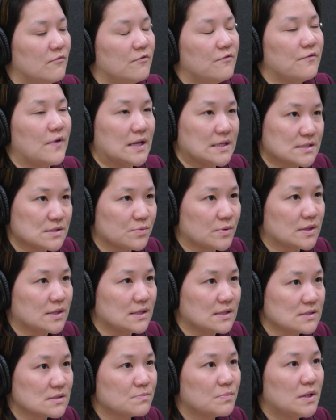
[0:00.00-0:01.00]
faced with
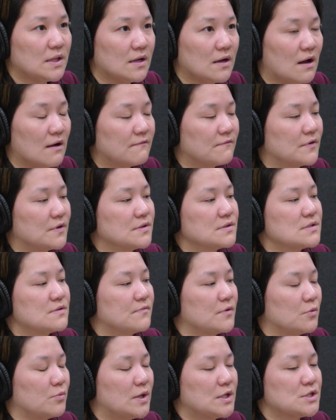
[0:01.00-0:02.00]
these plea offers,
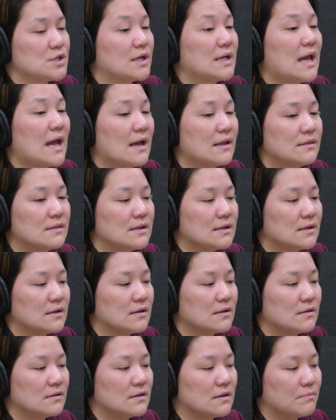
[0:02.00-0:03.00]
for which, again,
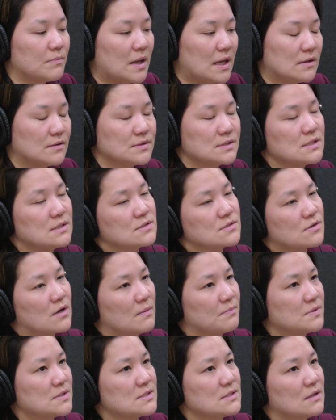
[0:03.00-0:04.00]
the penalty
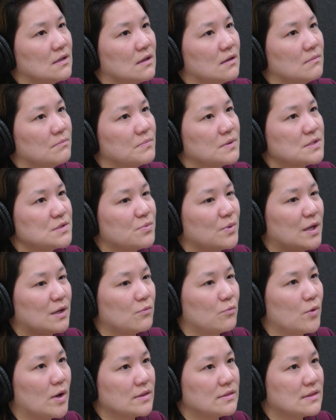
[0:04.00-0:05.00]
discrepancy
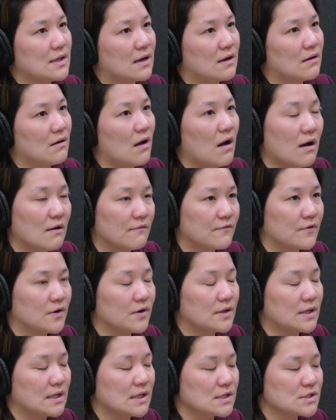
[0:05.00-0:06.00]
between what they're
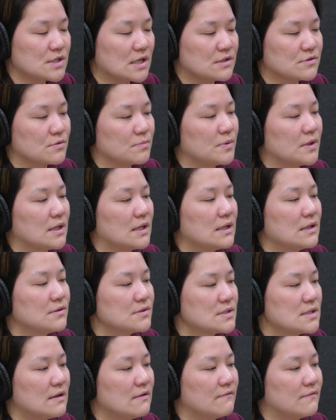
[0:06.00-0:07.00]
offered in exchange for pleading
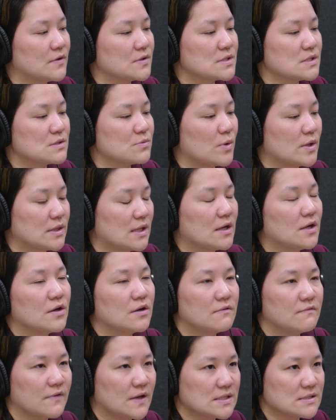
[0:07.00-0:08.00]
guilty versus what they
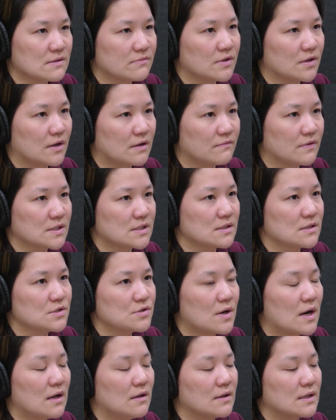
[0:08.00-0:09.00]
could face if they're convicted at
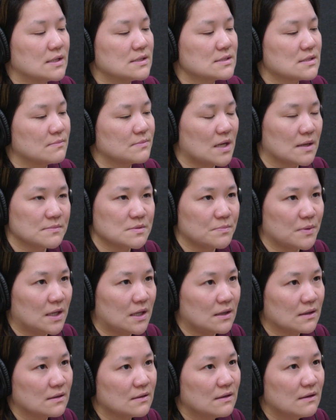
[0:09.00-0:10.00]
trial can sometimes
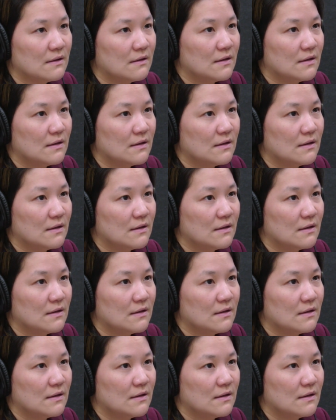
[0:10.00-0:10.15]
be